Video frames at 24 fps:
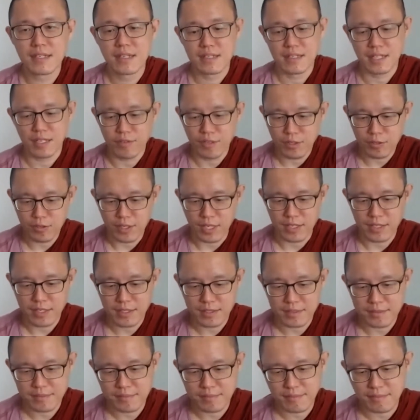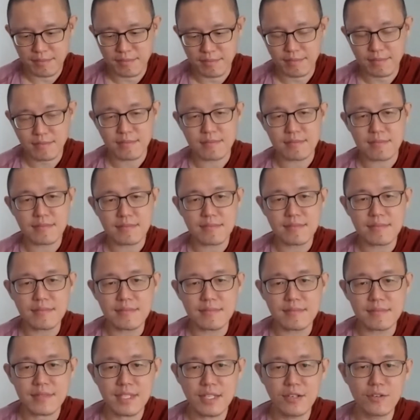Then we looked at it.
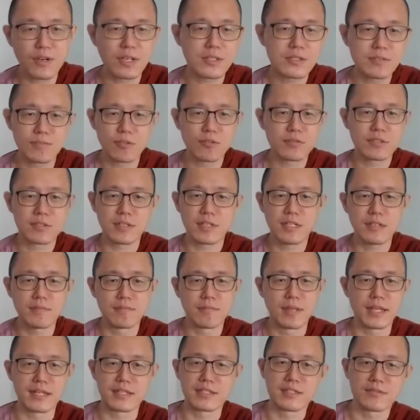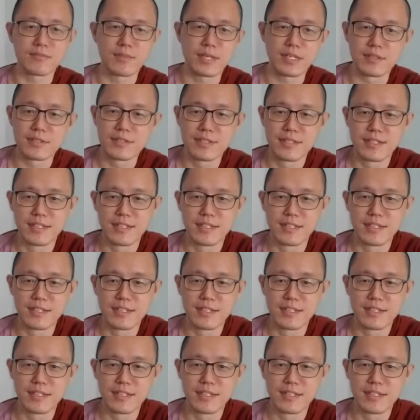It was mostly blank space.